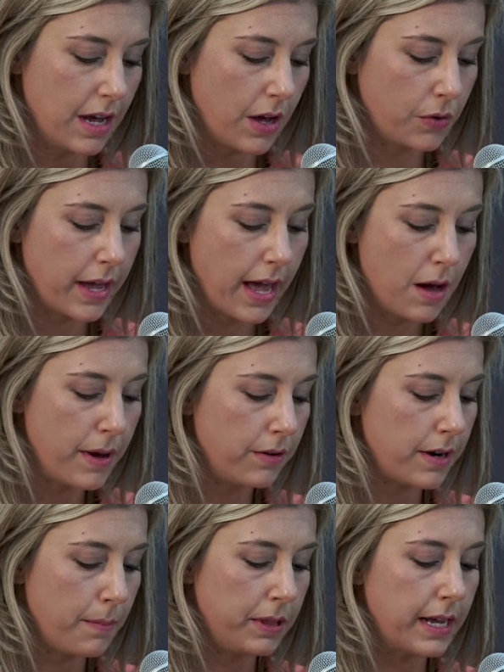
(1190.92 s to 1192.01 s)
Okay, how
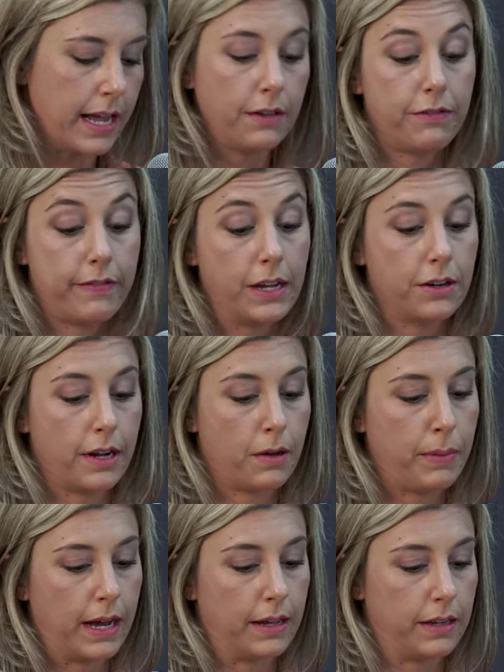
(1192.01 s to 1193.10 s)
about applying fingernail
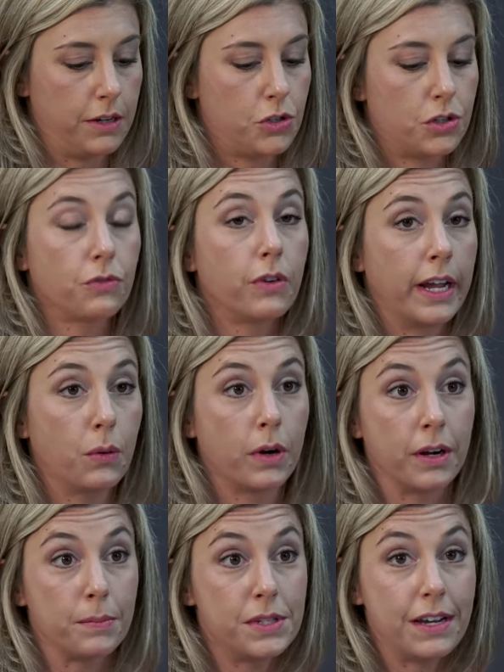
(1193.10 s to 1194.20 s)
polish to
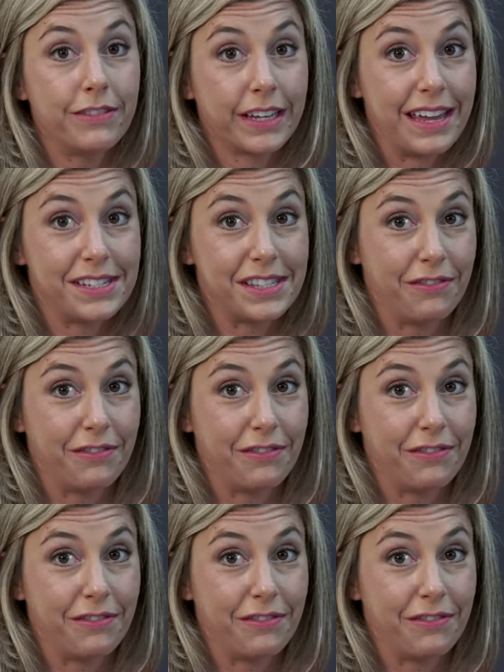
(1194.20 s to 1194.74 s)
ringworm suffocates the